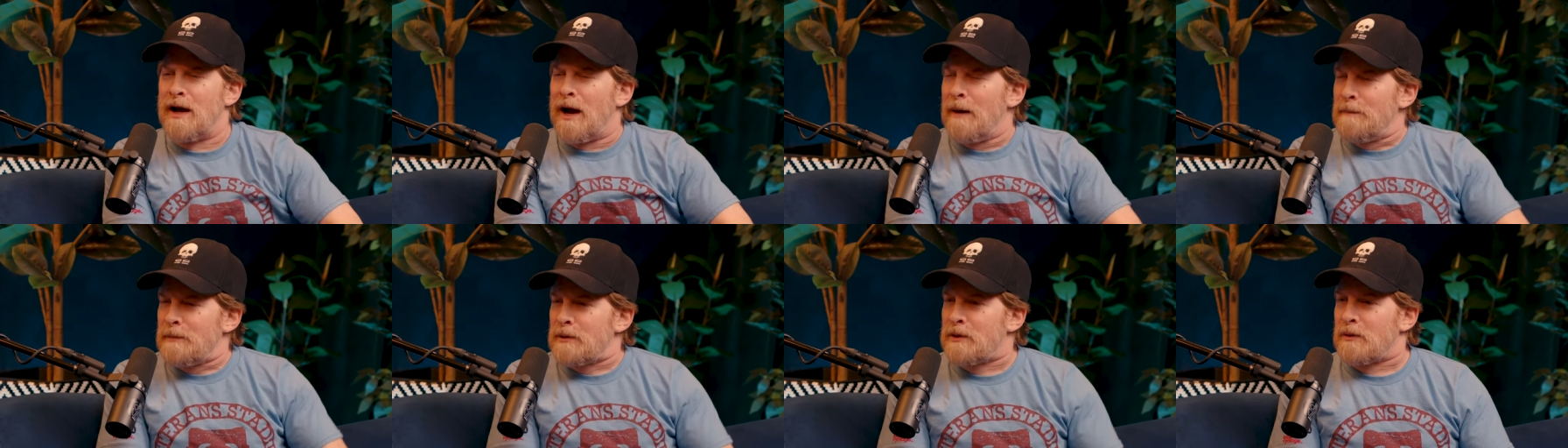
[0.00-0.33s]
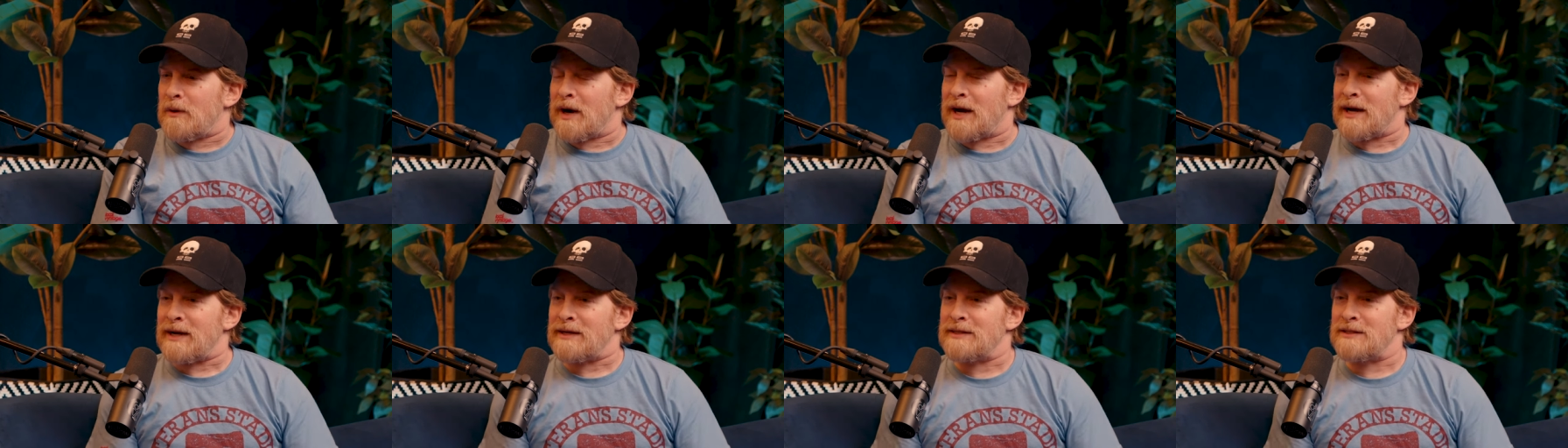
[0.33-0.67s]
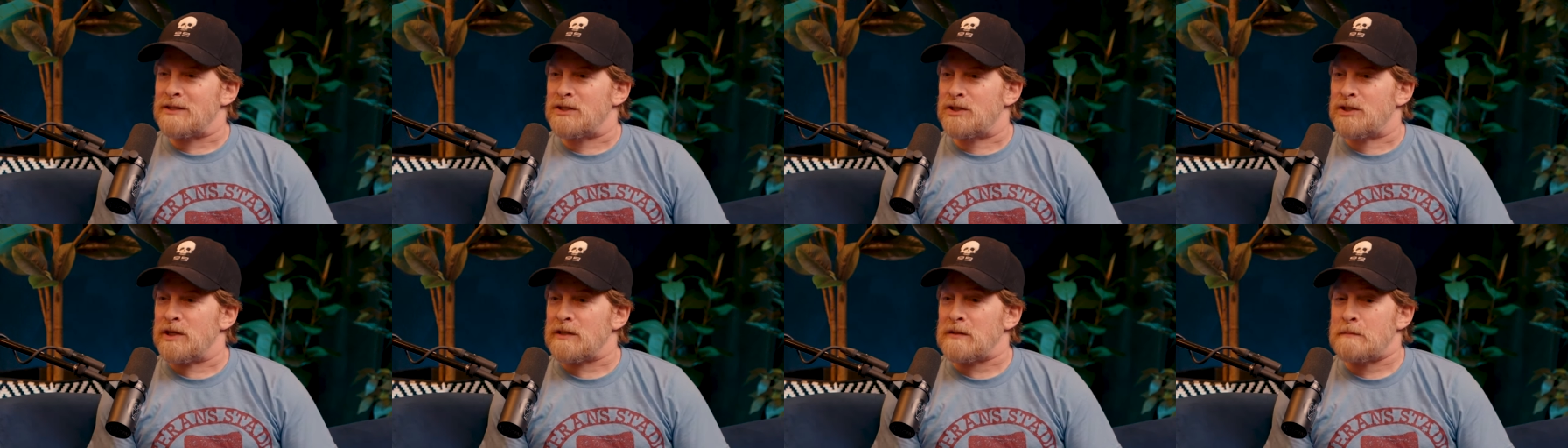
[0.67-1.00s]

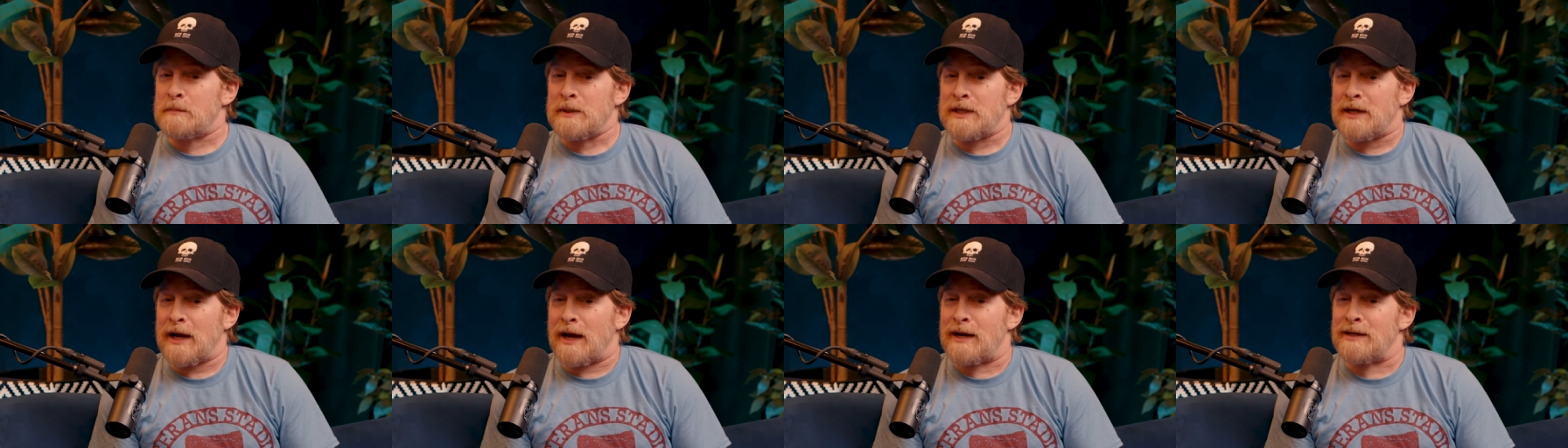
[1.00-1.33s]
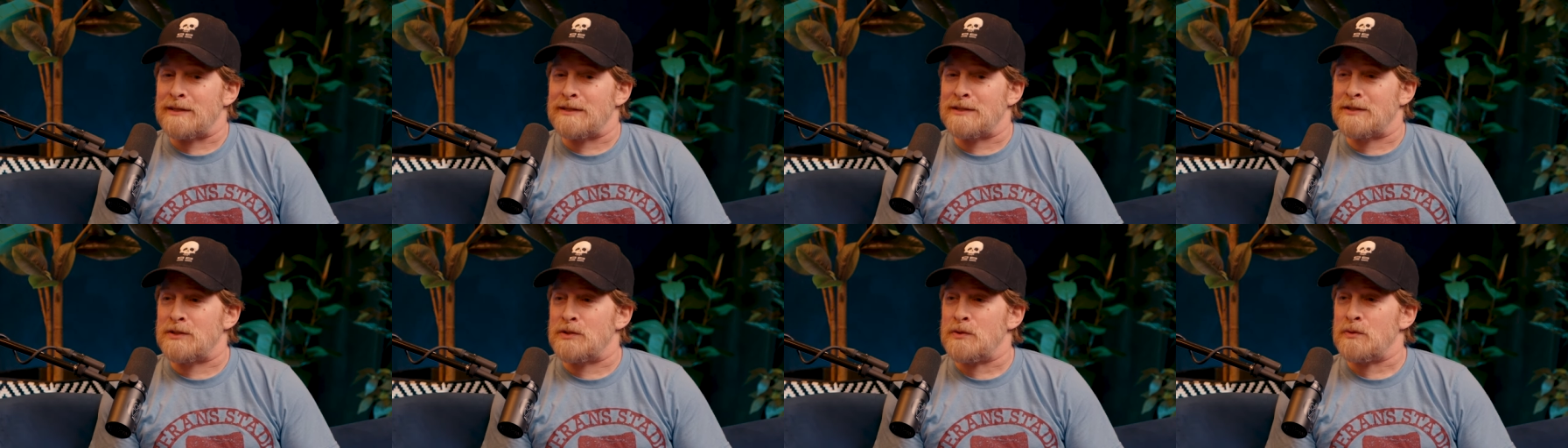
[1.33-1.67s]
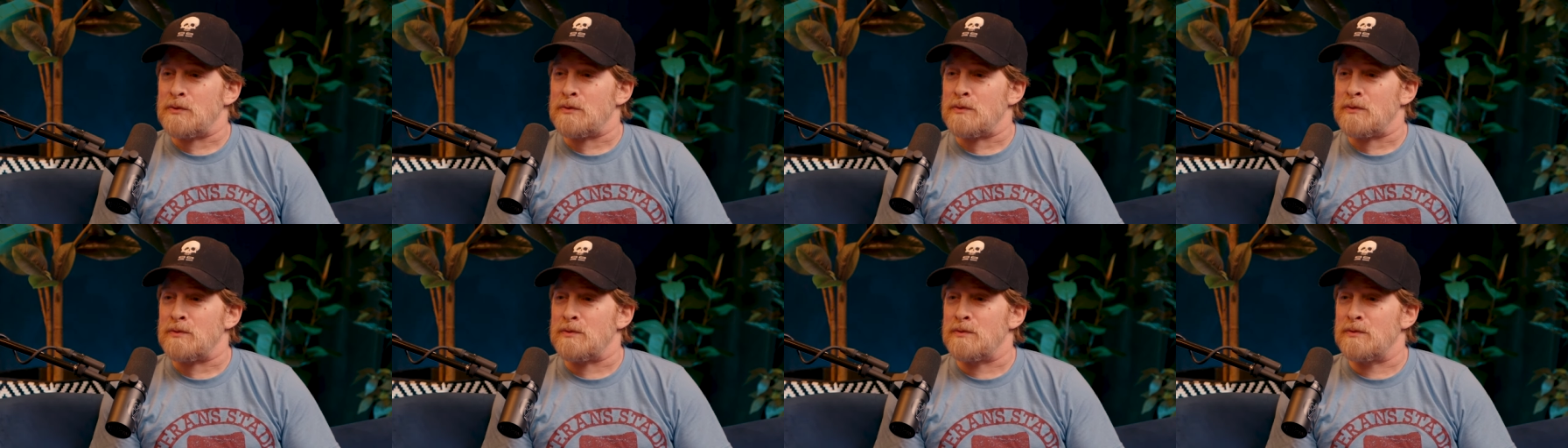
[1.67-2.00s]
upgrades just because
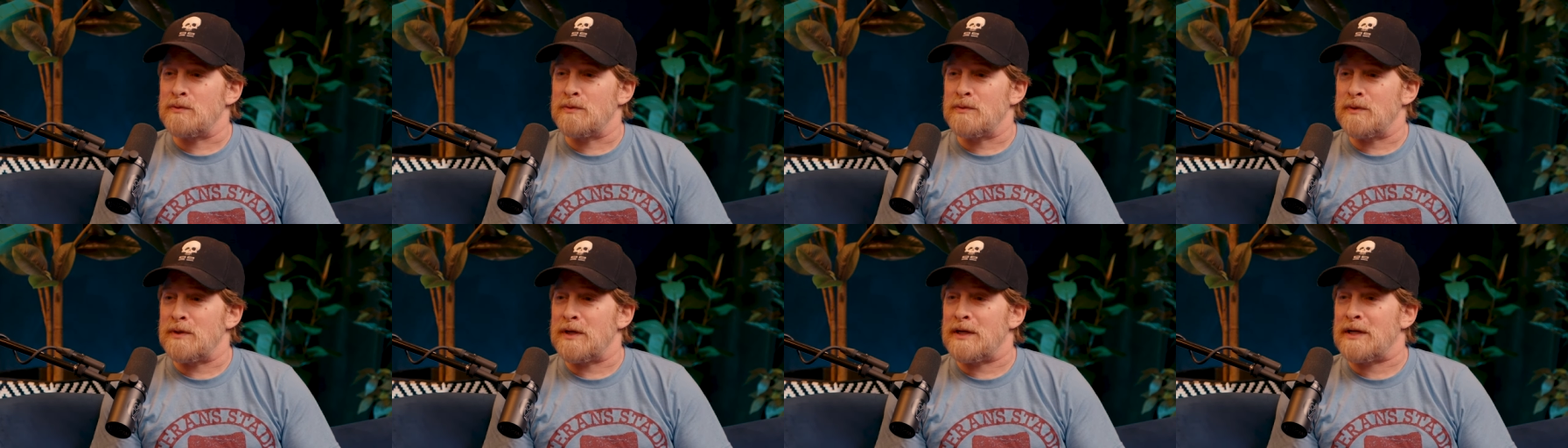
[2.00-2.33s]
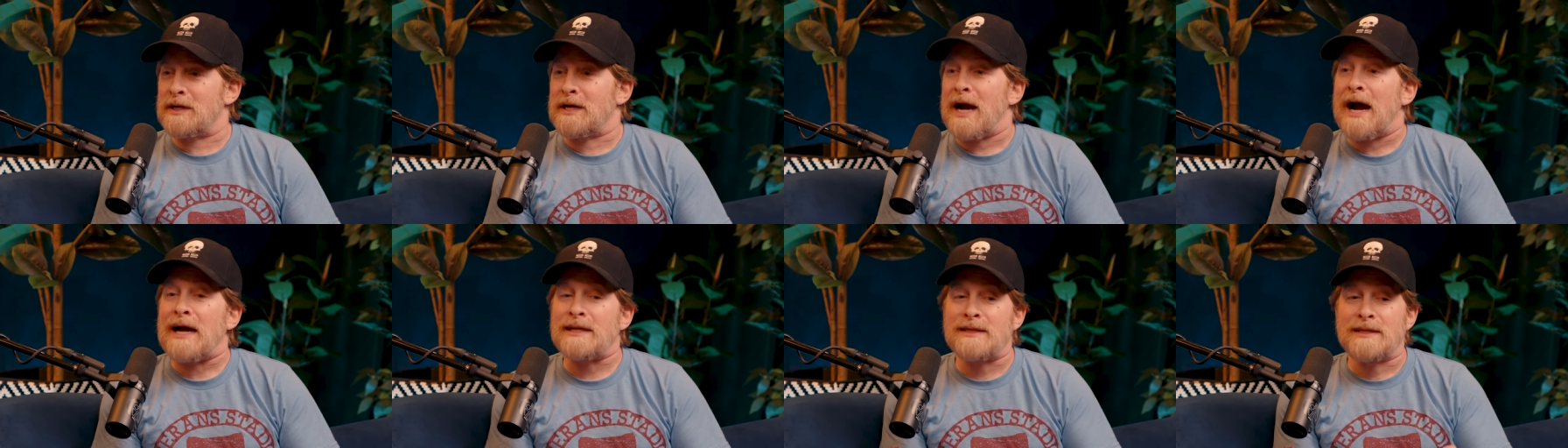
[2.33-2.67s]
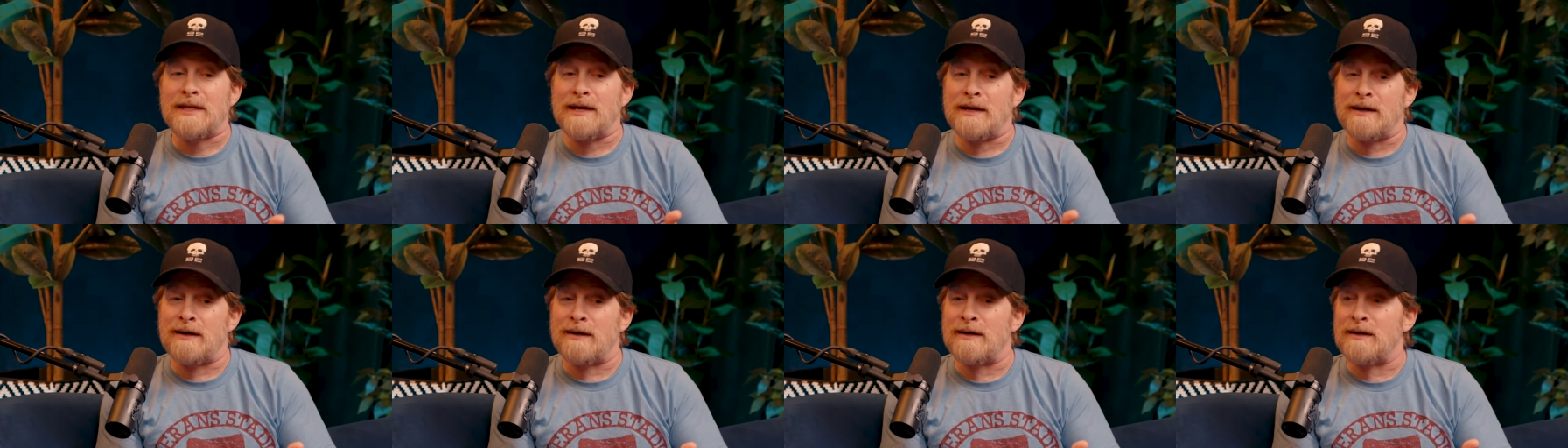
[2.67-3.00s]
you got
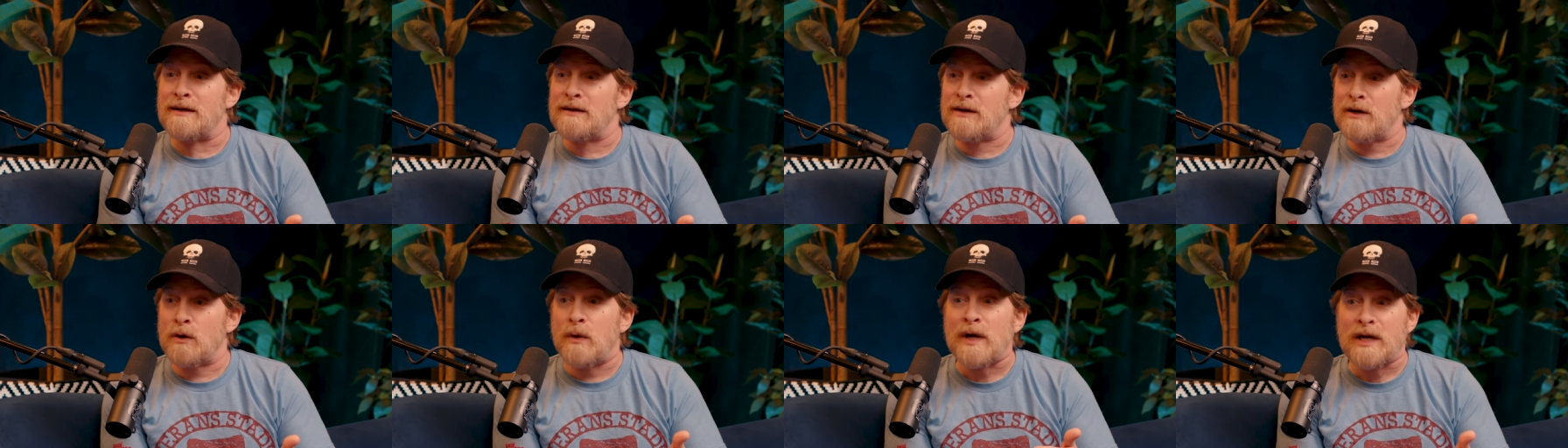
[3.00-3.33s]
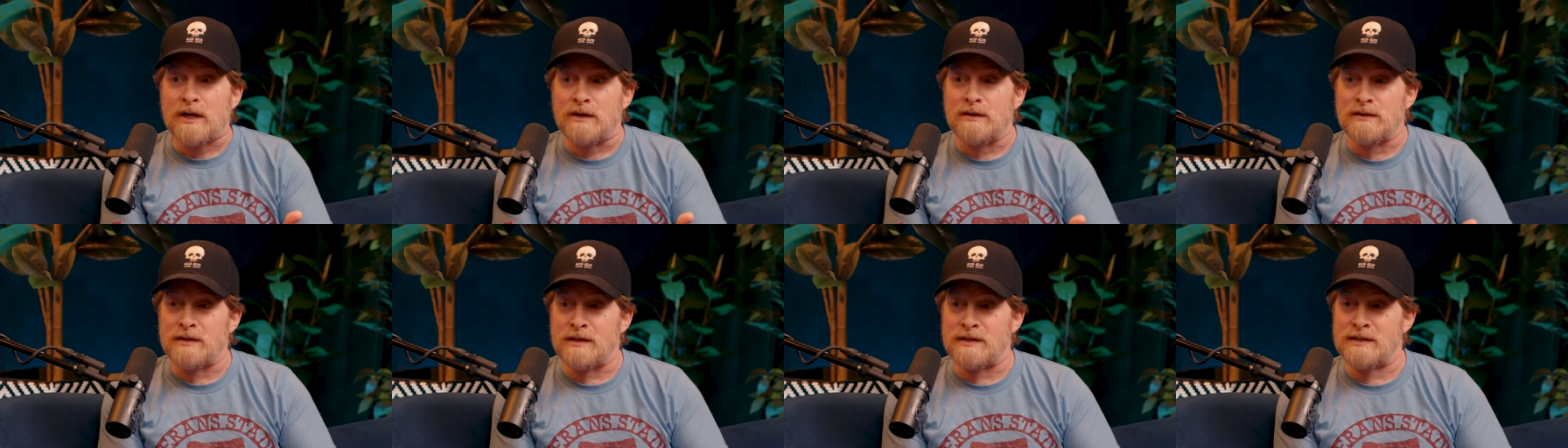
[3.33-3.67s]
there quicker